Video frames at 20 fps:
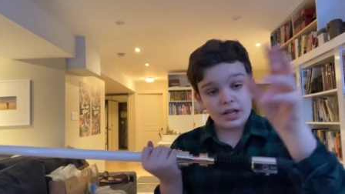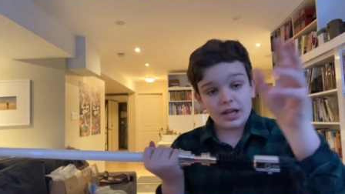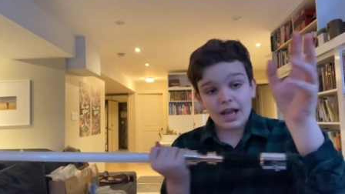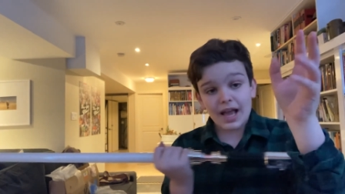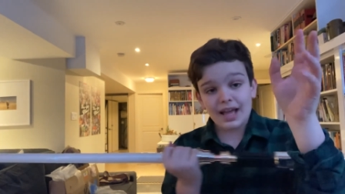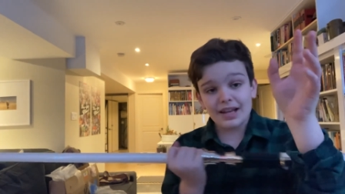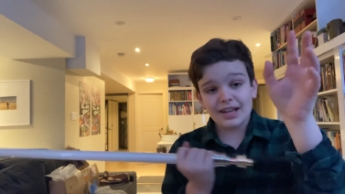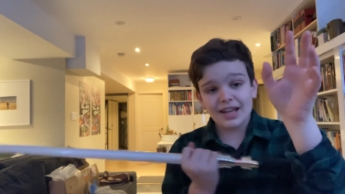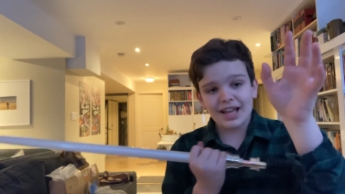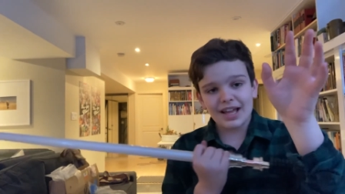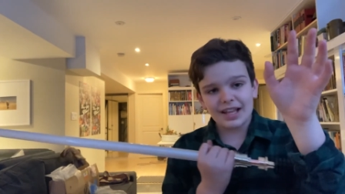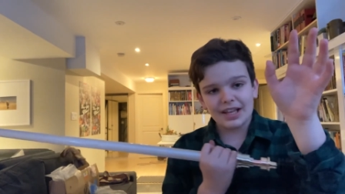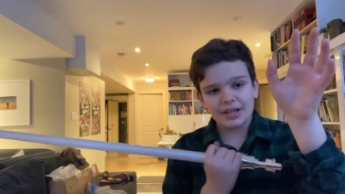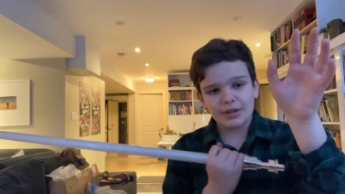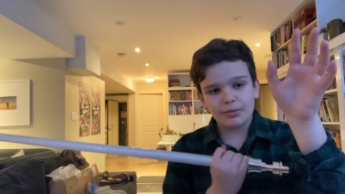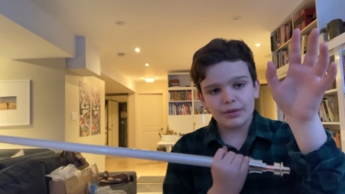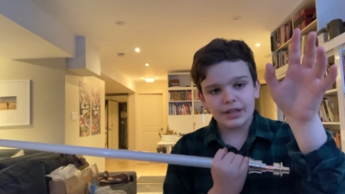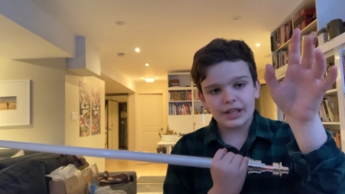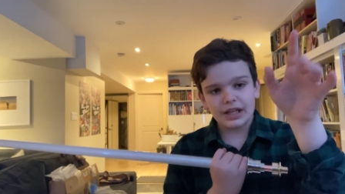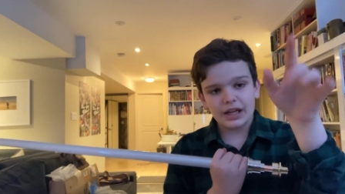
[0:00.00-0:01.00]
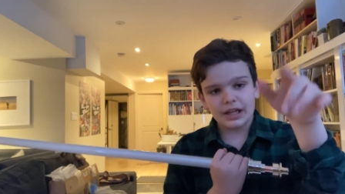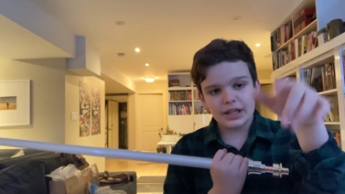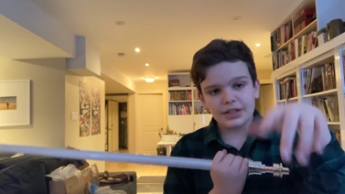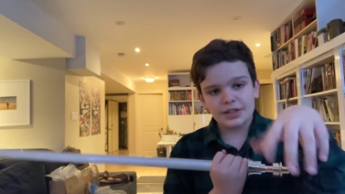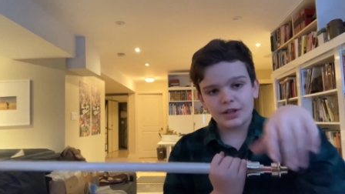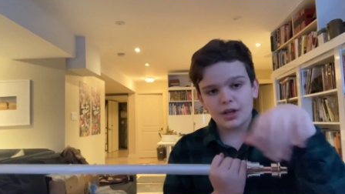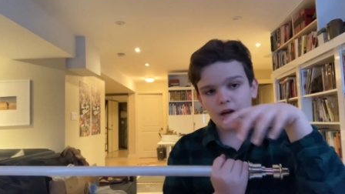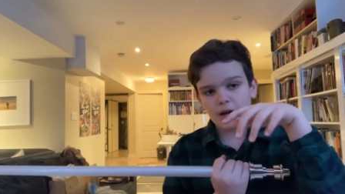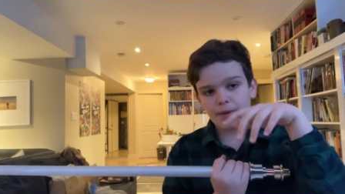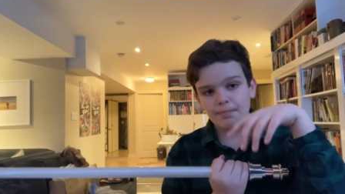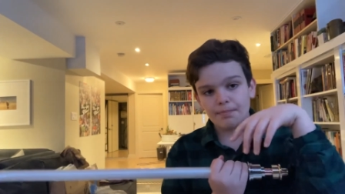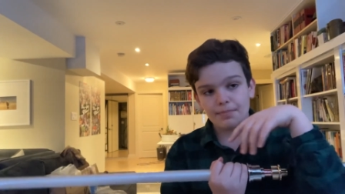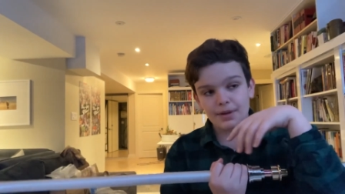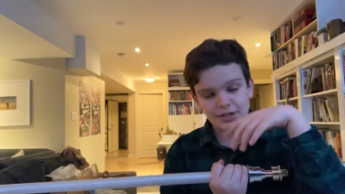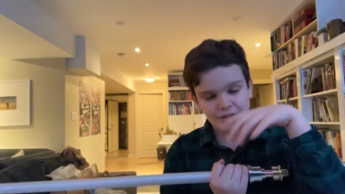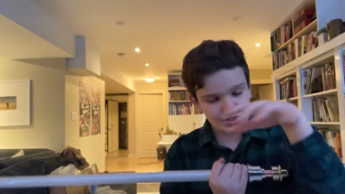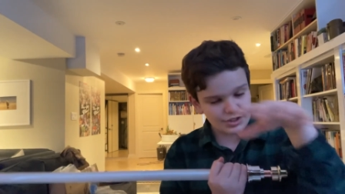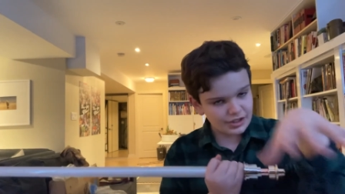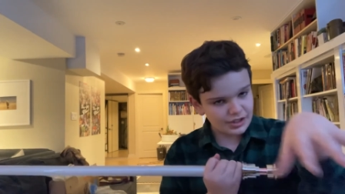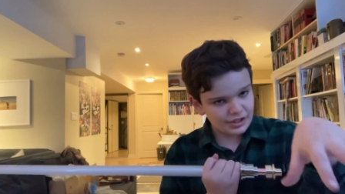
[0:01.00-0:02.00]
And anyway, guys, I
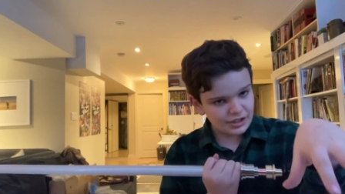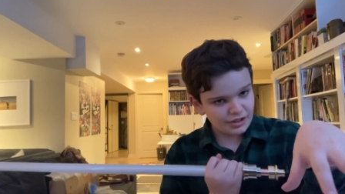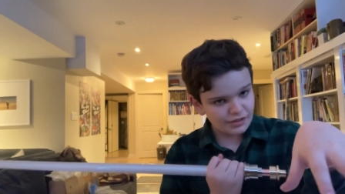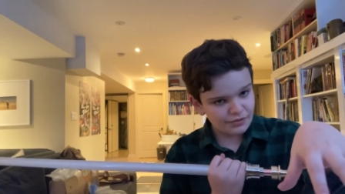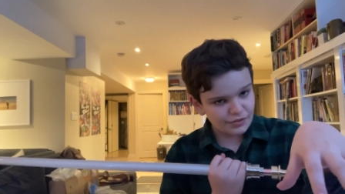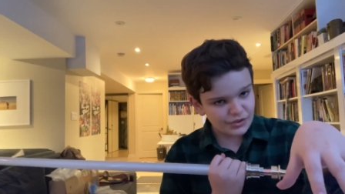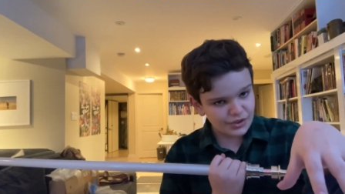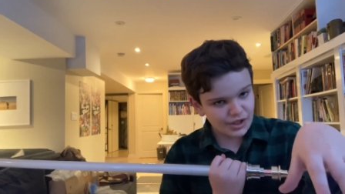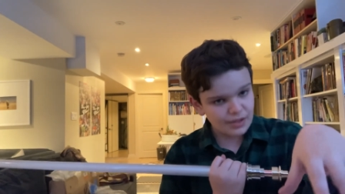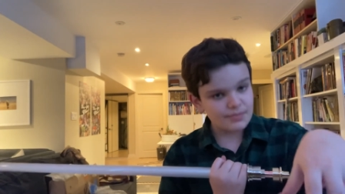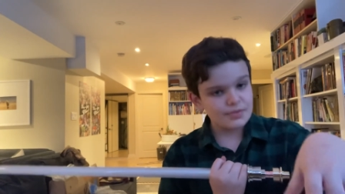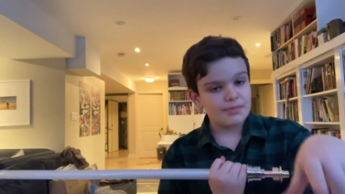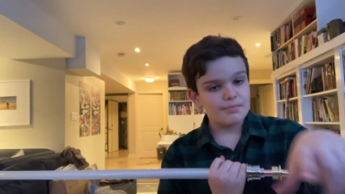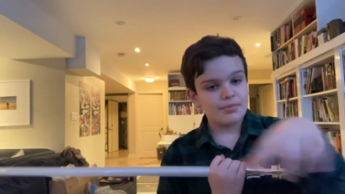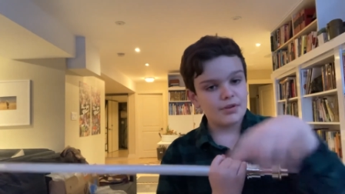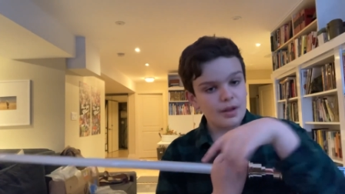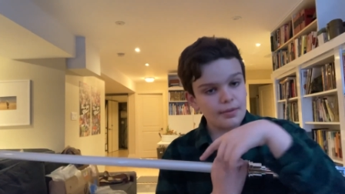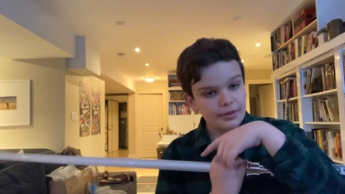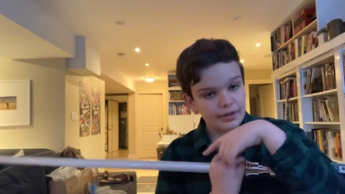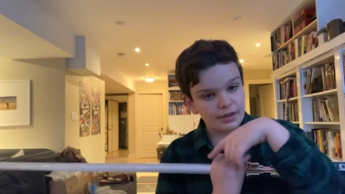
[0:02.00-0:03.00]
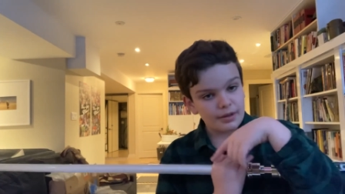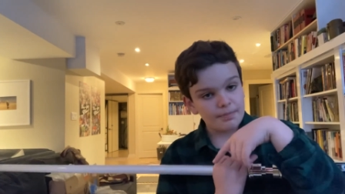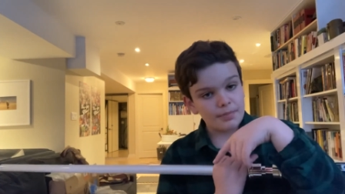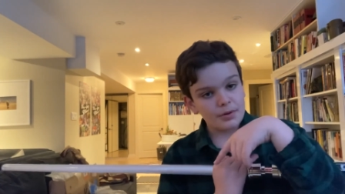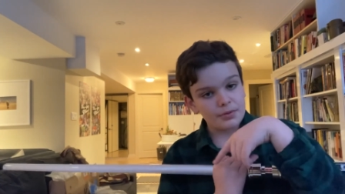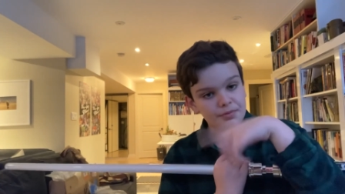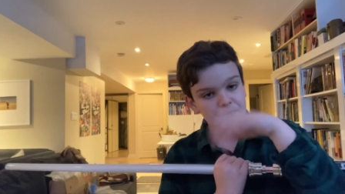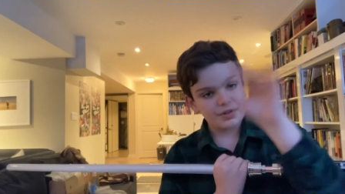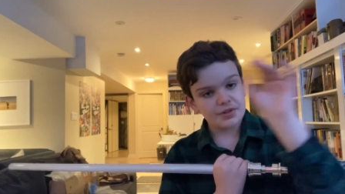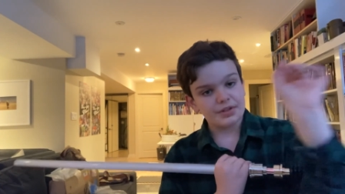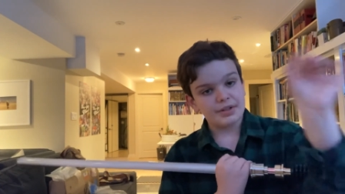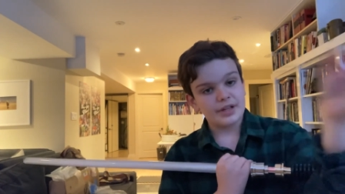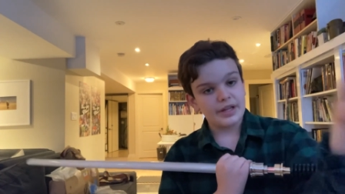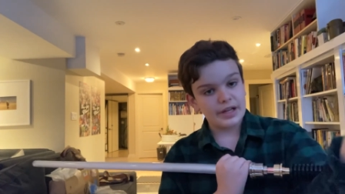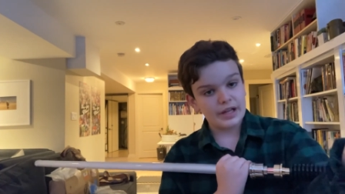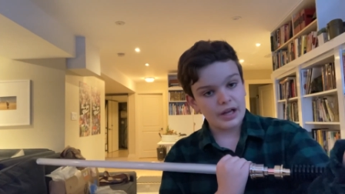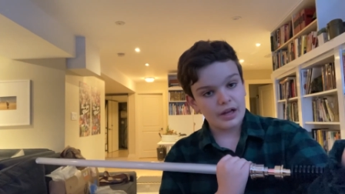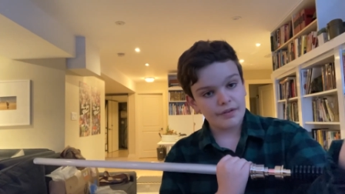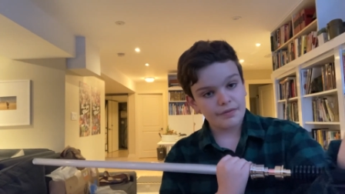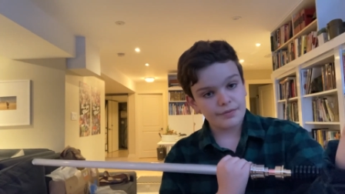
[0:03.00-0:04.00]
mentioned the date a few times. I'm probably going to post this a day
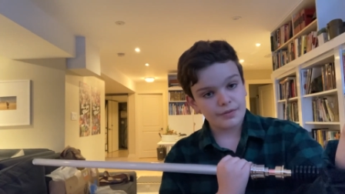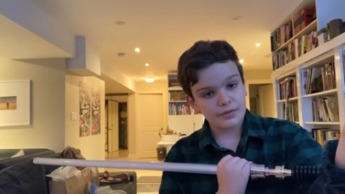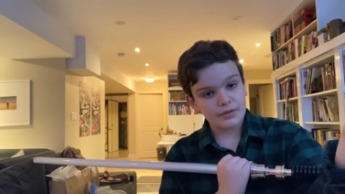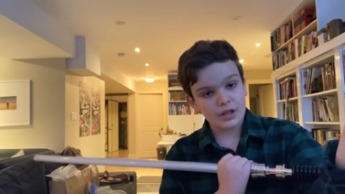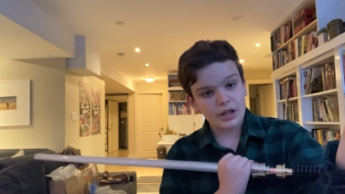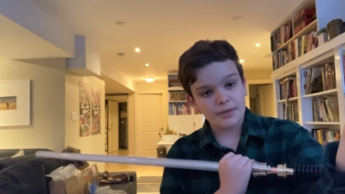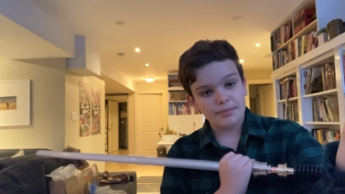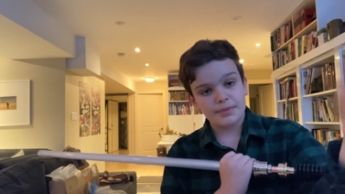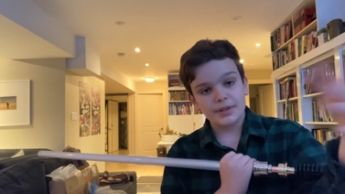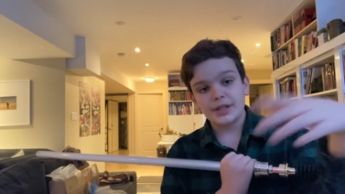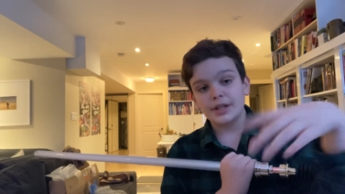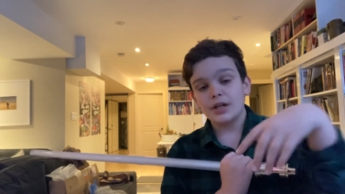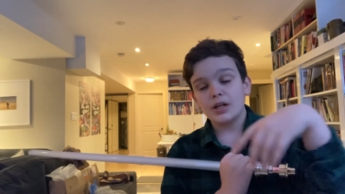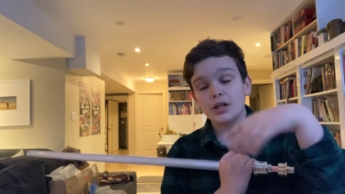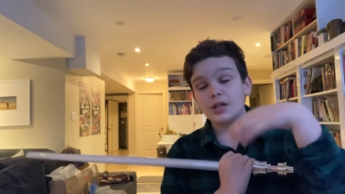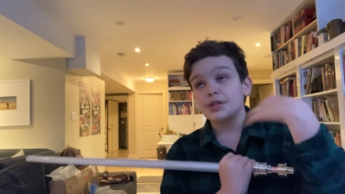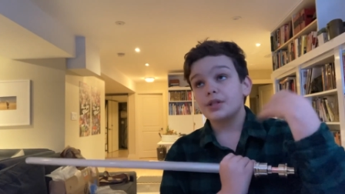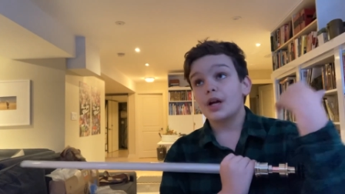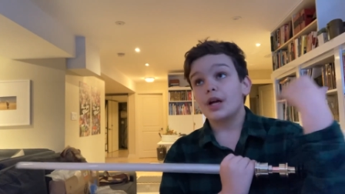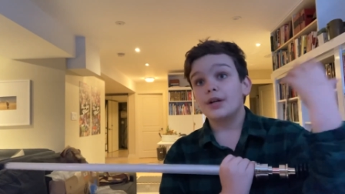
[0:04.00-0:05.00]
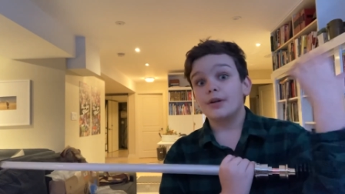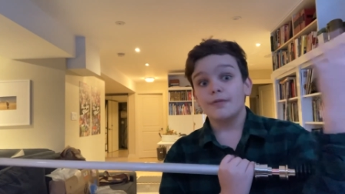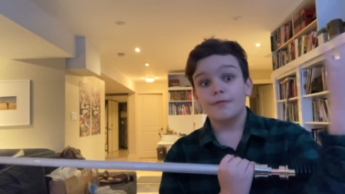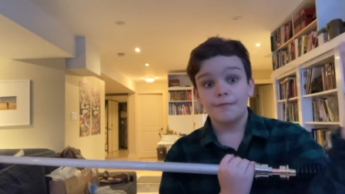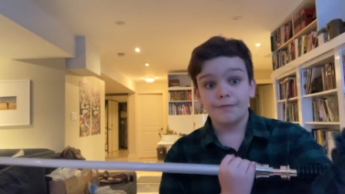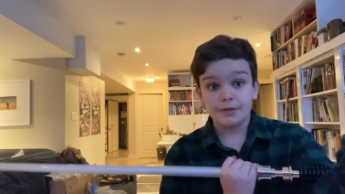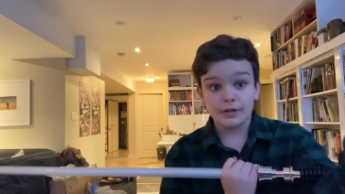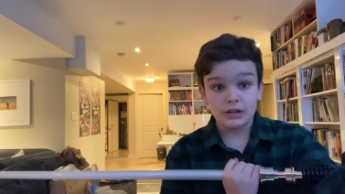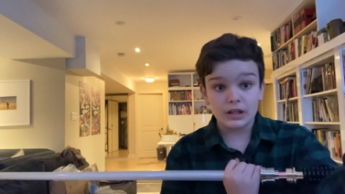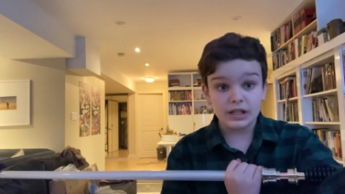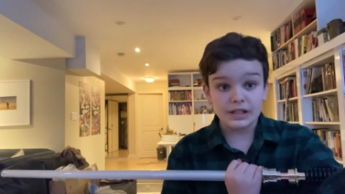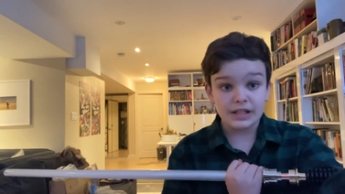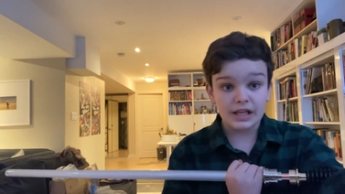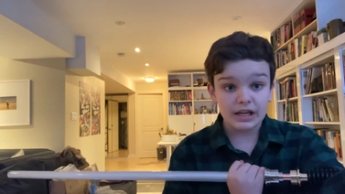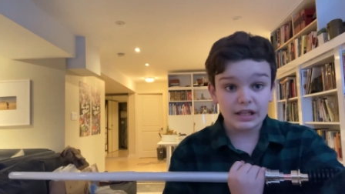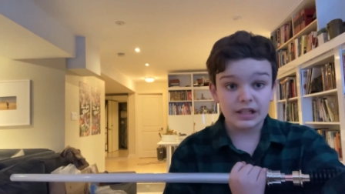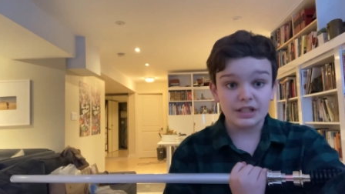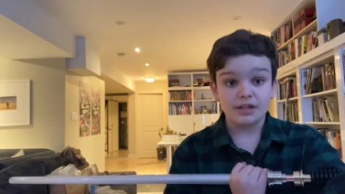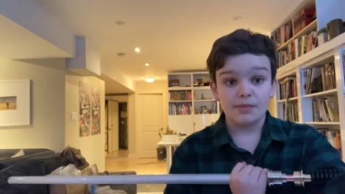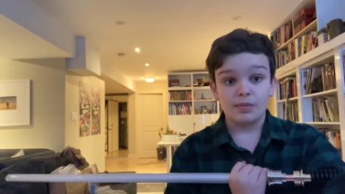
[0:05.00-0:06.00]
after that, because I don't feel like that,
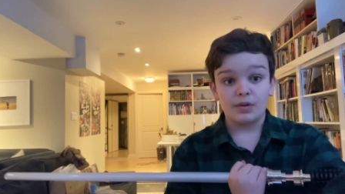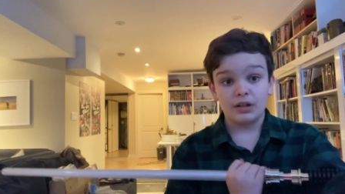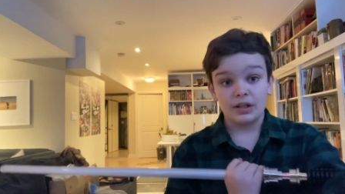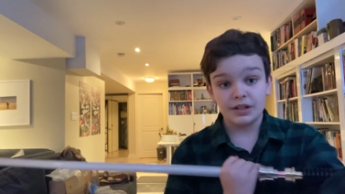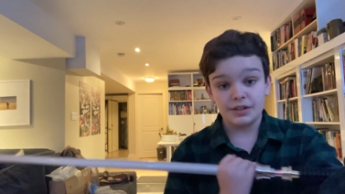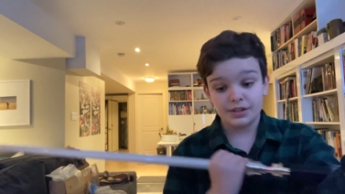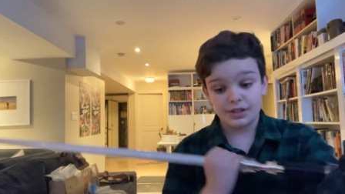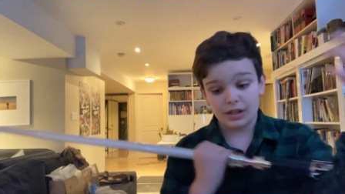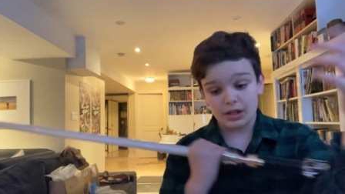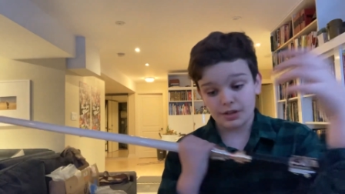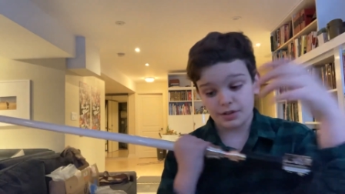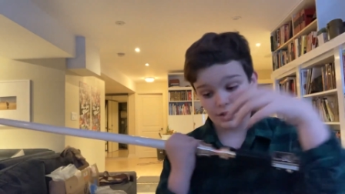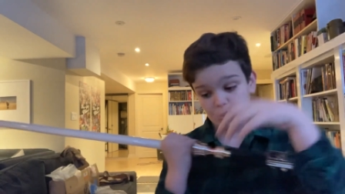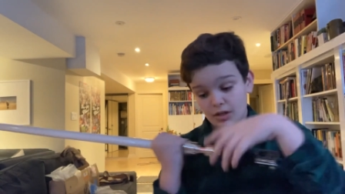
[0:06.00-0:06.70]
because I'm a lazy ass.